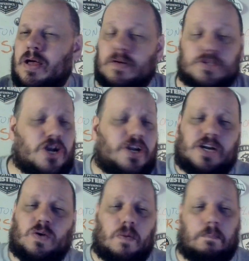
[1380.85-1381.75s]
Sure, they're gonna
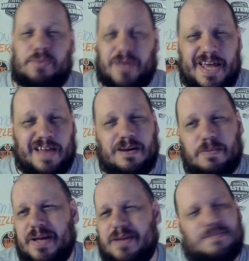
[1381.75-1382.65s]
go out and play a little
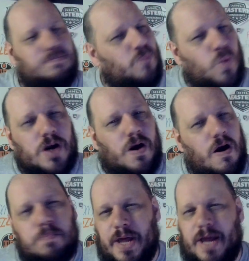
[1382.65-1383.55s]
bit, work hard,
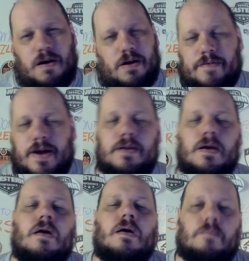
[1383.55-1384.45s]
play hard, right?
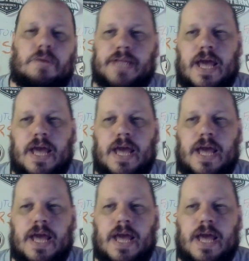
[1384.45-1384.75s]
But they